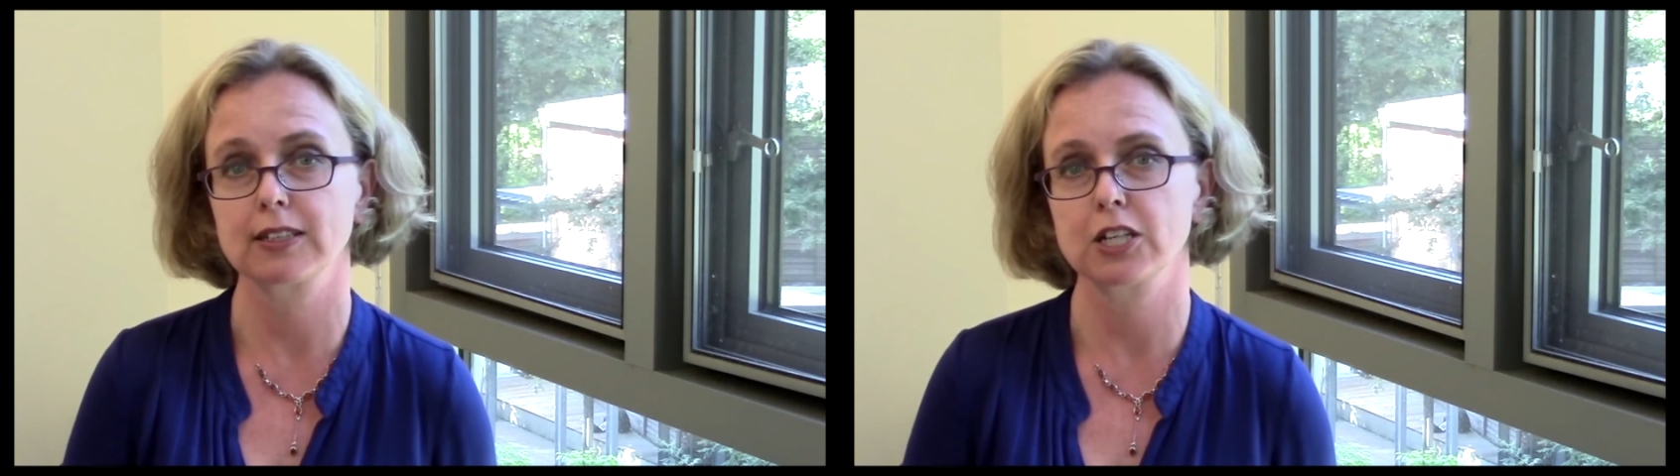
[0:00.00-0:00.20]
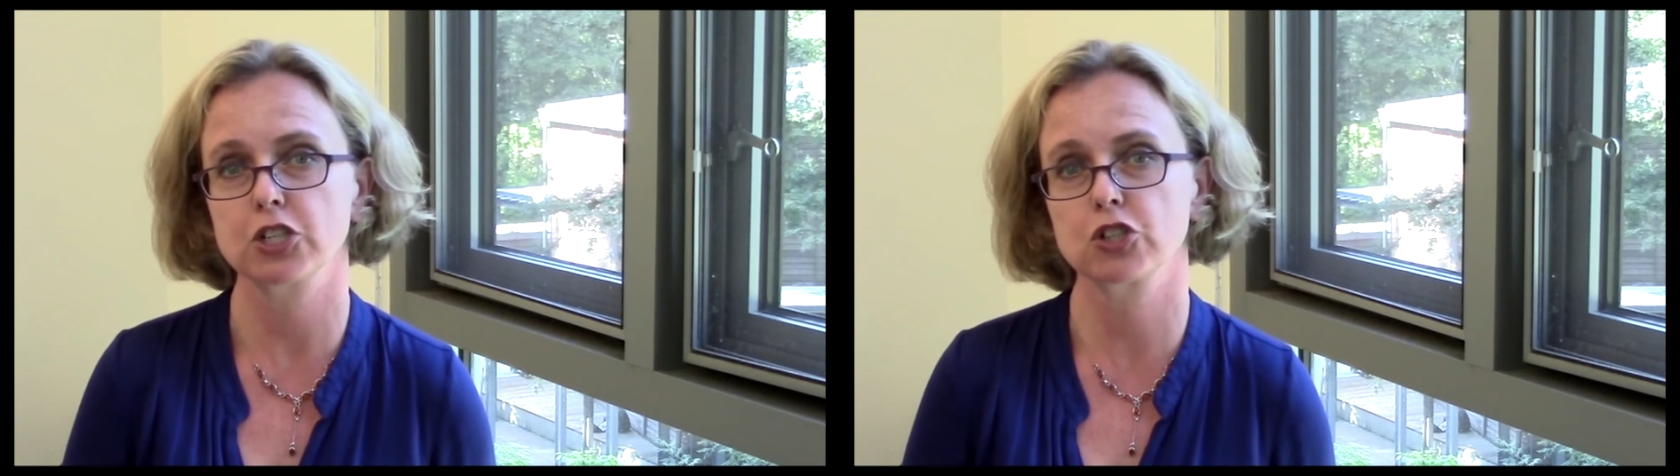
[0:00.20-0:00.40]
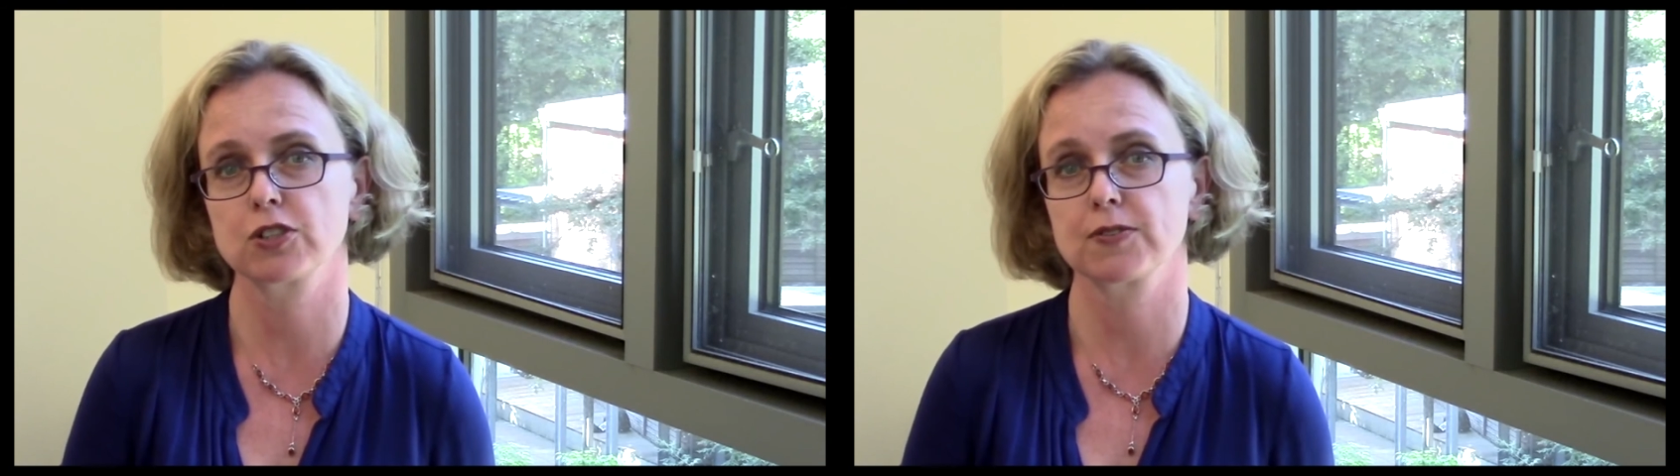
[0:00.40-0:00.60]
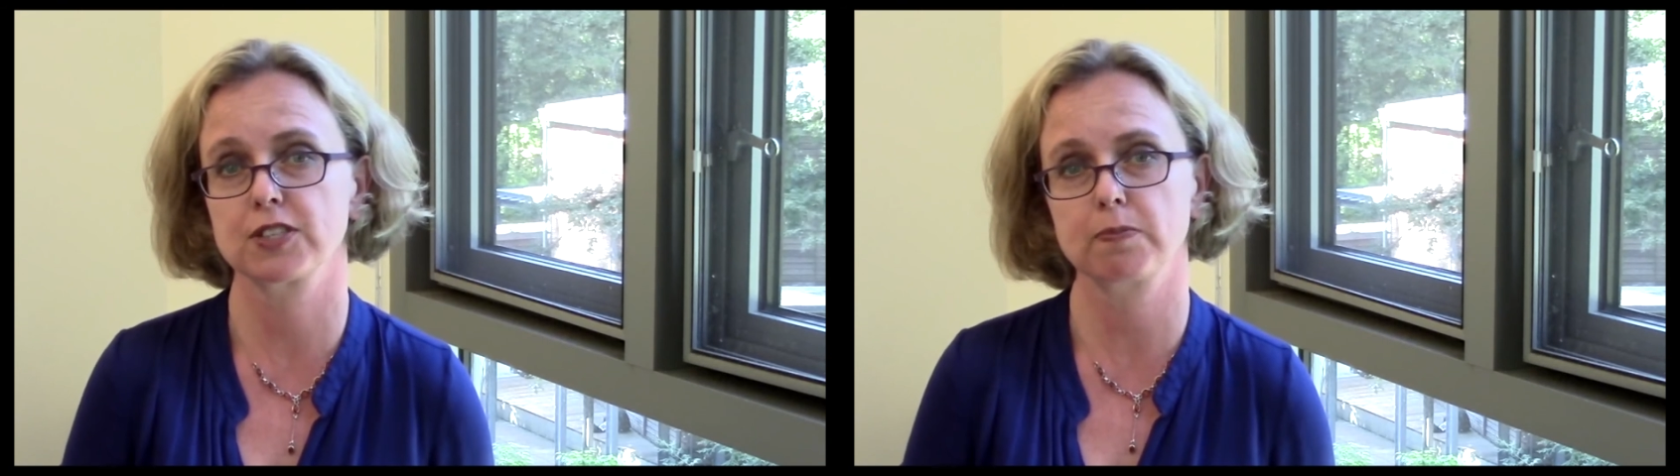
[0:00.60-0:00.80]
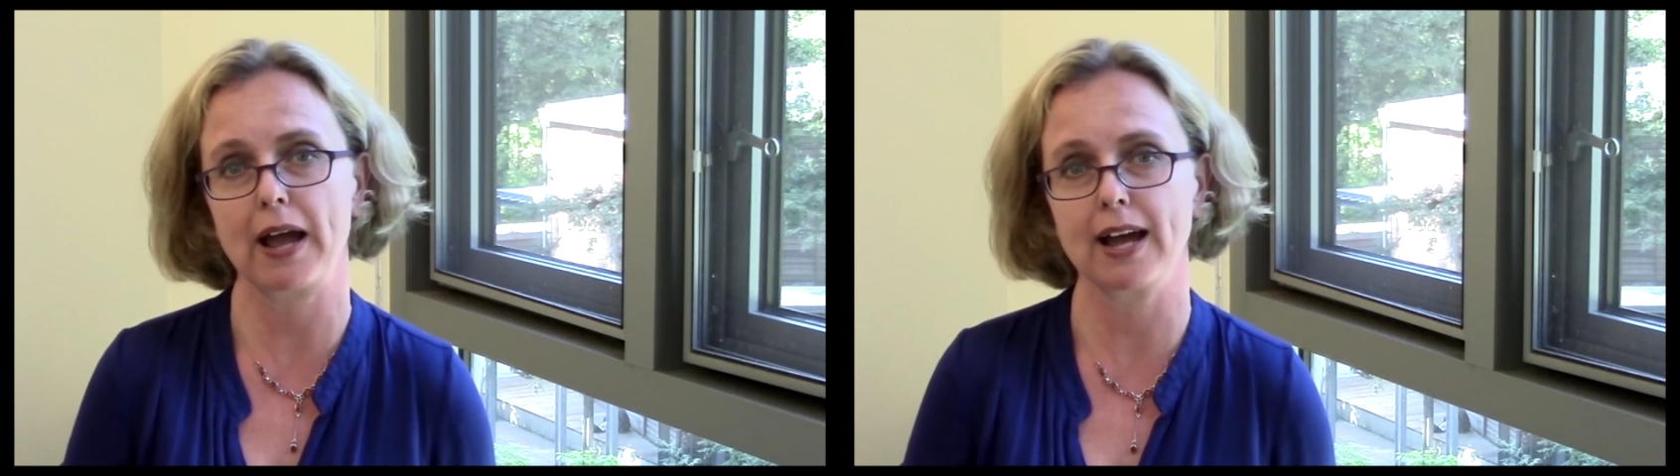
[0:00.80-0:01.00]
teachers of
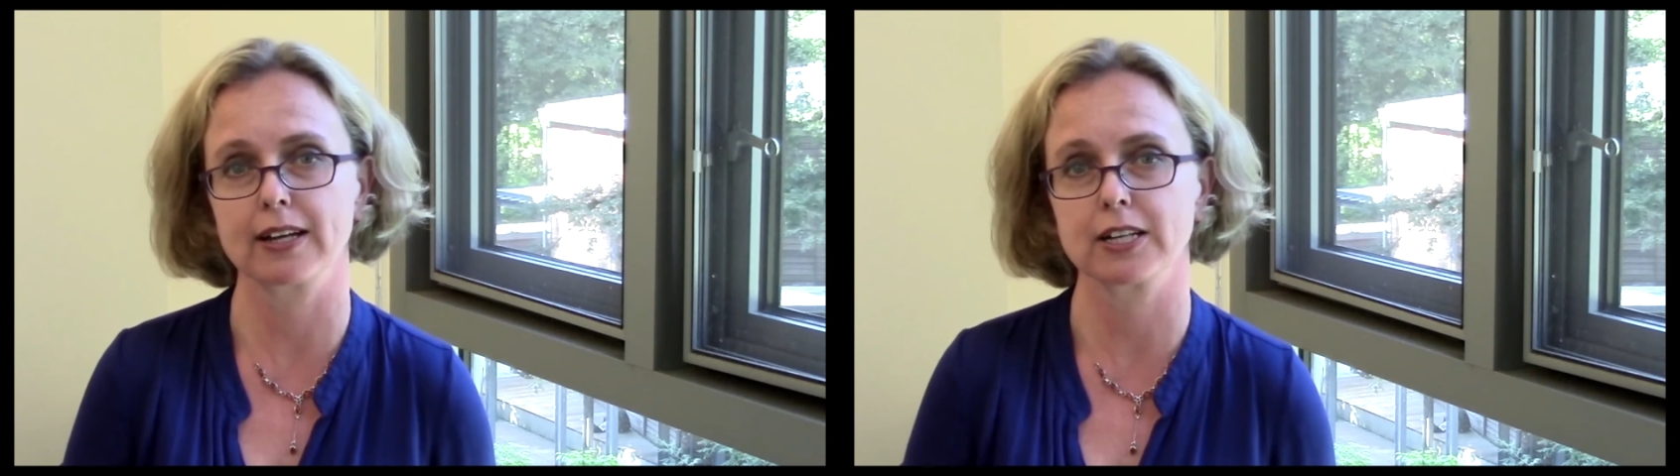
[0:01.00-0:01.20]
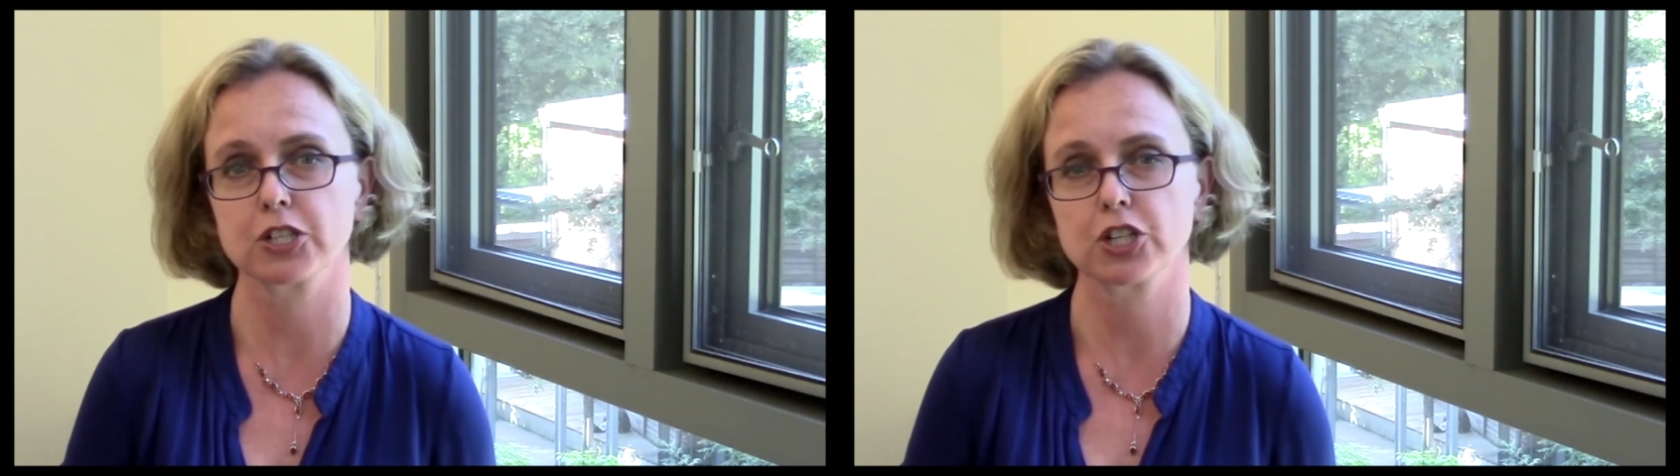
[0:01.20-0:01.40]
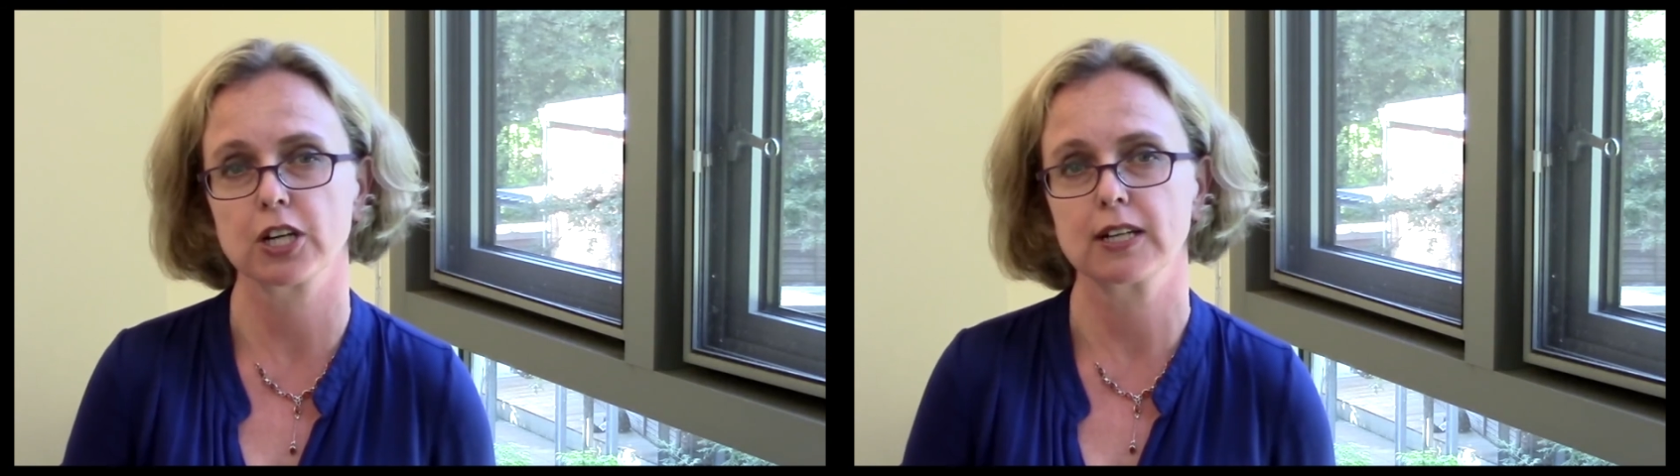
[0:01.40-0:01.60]
Spanish